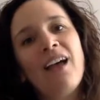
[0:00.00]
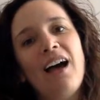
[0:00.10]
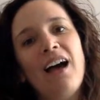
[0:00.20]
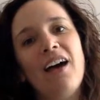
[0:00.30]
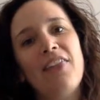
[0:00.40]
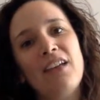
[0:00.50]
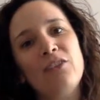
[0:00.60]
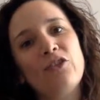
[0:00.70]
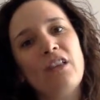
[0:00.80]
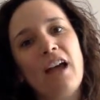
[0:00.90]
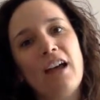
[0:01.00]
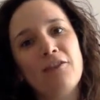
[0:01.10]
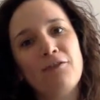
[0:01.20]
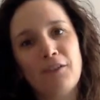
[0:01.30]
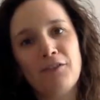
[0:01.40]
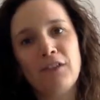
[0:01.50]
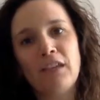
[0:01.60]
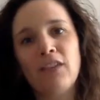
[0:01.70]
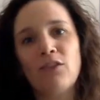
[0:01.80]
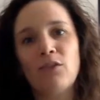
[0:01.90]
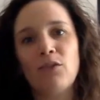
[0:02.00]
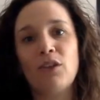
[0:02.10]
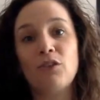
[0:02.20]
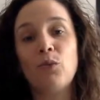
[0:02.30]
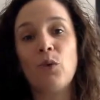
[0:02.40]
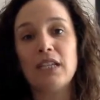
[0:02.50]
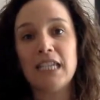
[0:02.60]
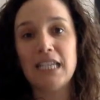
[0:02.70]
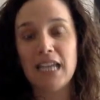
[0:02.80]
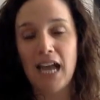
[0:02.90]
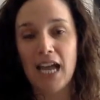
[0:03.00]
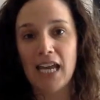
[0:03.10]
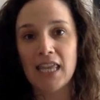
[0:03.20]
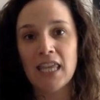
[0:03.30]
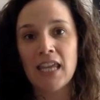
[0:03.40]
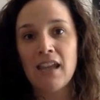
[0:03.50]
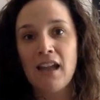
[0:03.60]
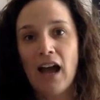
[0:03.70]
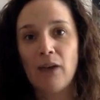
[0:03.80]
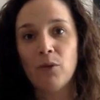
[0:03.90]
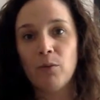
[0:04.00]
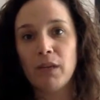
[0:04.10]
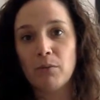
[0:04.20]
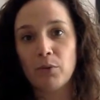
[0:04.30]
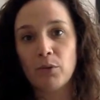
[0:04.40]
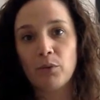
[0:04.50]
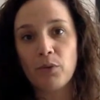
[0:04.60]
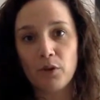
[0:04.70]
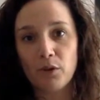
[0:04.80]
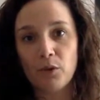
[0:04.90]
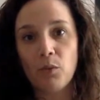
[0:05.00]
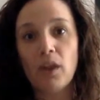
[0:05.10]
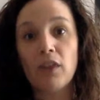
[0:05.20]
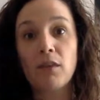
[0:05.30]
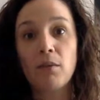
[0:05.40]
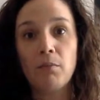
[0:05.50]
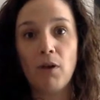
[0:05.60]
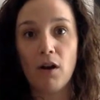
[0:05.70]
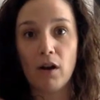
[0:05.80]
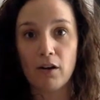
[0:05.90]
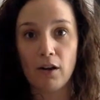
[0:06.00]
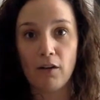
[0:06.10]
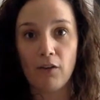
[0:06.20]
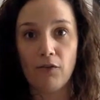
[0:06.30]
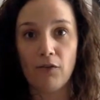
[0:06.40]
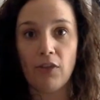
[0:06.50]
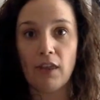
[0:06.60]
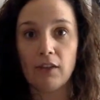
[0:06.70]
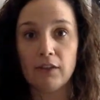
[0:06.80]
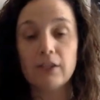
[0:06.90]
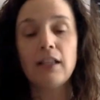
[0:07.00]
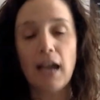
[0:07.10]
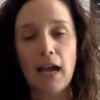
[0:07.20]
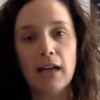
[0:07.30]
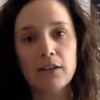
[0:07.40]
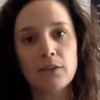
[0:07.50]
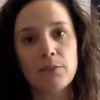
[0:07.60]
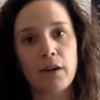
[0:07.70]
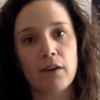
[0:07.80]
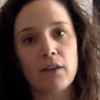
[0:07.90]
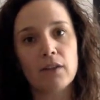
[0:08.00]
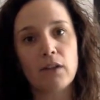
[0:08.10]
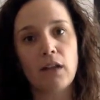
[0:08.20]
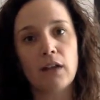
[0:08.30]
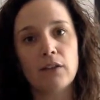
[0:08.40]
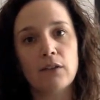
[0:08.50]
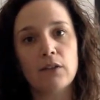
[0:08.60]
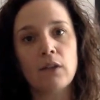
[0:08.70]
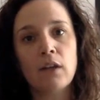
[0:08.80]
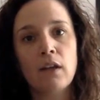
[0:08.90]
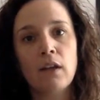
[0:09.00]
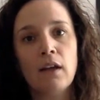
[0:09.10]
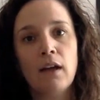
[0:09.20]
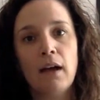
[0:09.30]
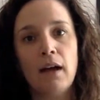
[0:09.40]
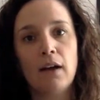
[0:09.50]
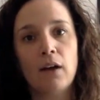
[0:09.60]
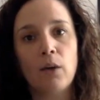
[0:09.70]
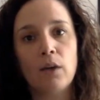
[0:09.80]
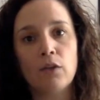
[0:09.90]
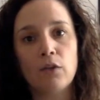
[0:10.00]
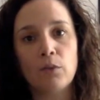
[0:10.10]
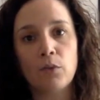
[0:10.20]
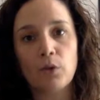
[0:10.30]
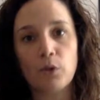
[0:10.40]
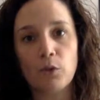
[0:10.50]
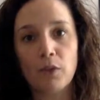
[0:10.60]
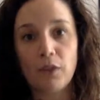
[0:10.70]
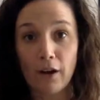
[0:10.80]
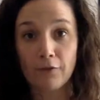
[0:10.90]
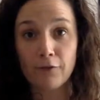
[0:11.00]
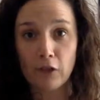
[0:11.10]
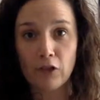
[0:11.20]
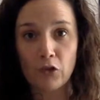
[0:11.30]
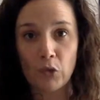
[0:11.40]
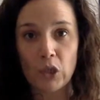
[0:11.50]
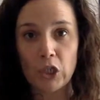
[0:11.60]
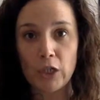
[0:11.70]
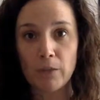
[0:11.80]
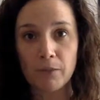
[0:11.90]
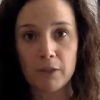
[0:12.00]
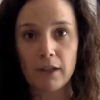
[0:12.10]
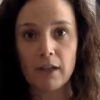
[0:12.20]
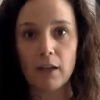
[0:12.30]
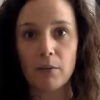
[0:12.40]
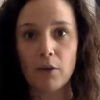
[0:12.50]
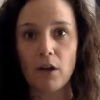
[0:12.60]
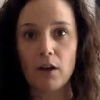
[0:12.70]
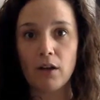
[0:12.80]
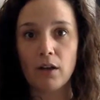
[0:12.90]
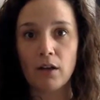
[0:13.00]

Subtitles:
Then July 15th through the 29th, I will be in Peru with part of this class. Part of this class is going to Peru with our first short-term study abroad